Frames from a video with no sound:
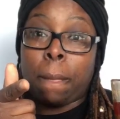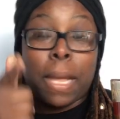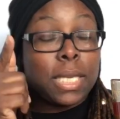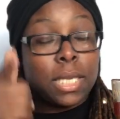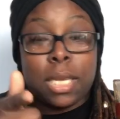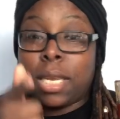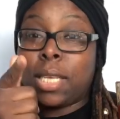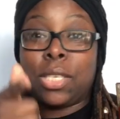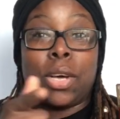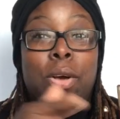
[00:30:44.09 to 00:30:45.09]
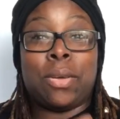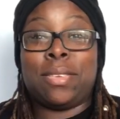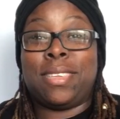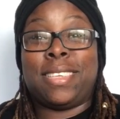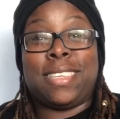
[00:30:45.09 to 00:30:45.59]
That's it and that's all.
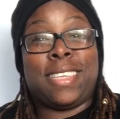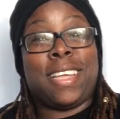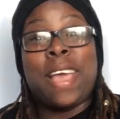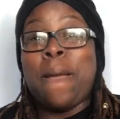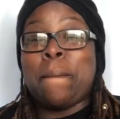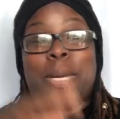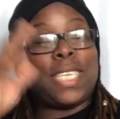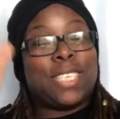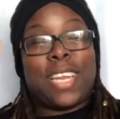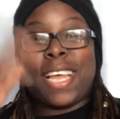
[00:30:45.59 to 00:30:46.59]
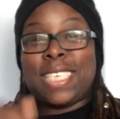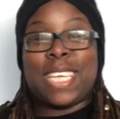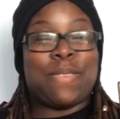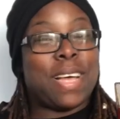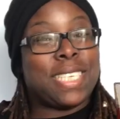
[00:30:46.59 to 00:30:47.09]
But until next
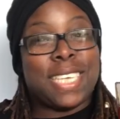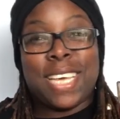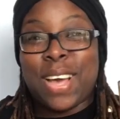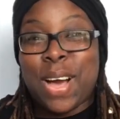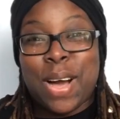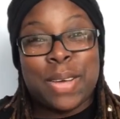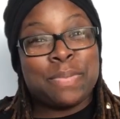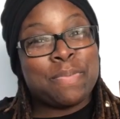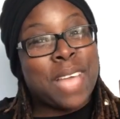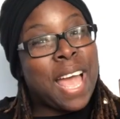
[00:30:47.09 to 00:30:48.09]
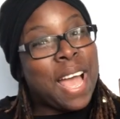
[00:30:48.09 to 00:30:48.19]
time I see y'all,